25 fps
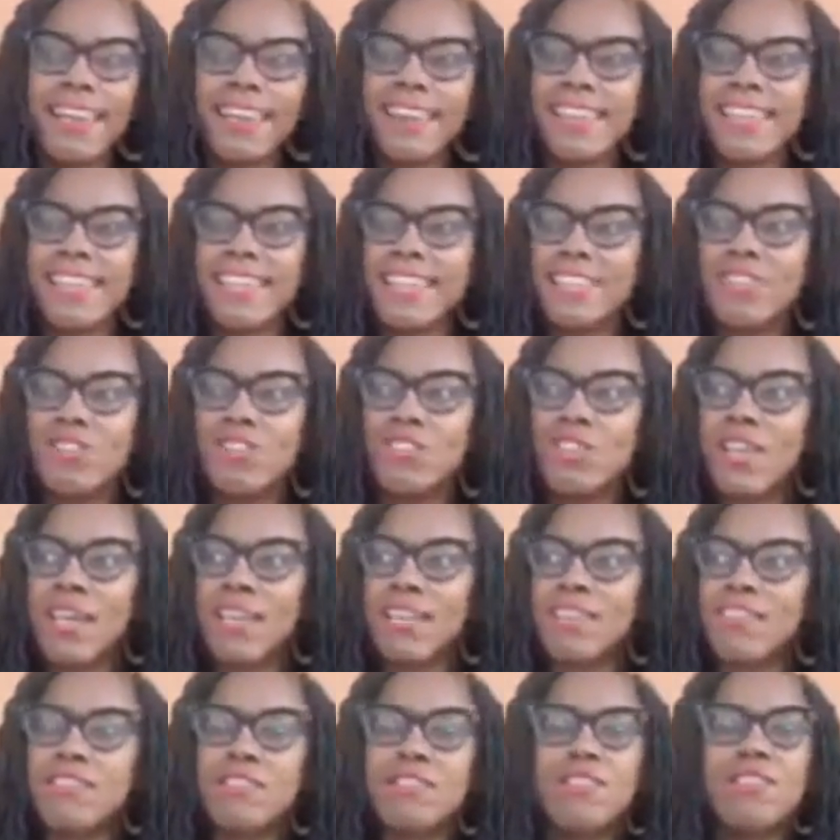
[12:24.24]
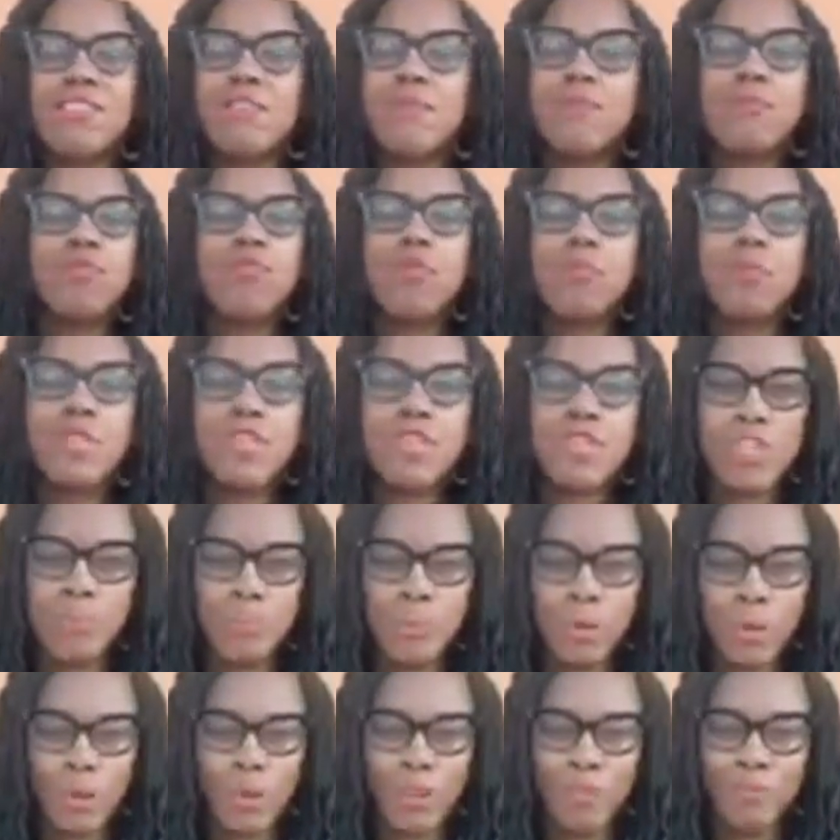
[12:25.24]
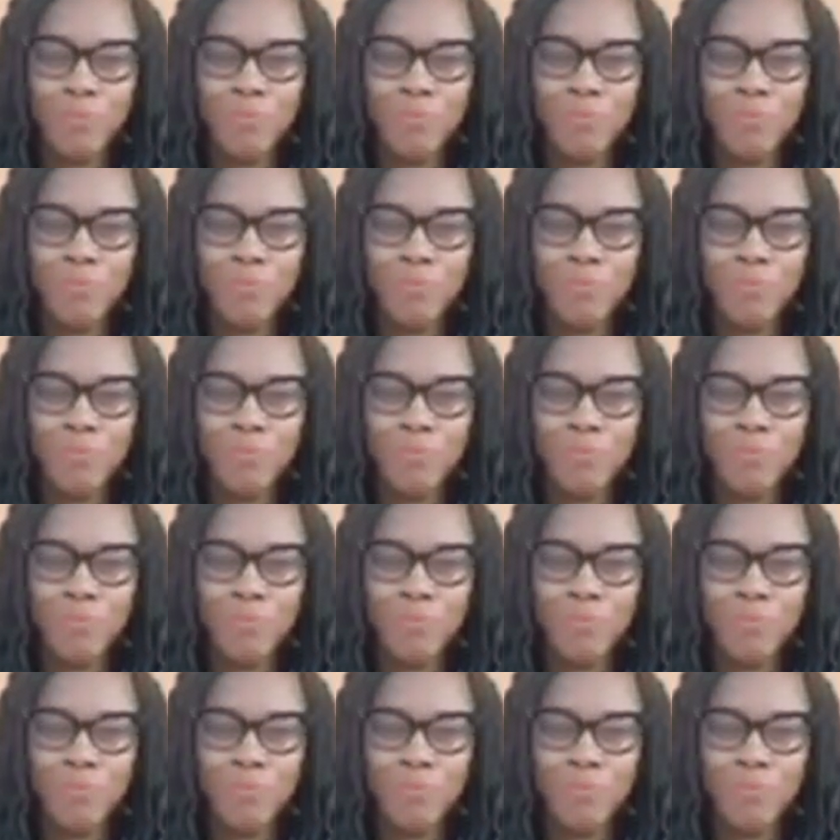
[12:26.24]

it's so much simpler.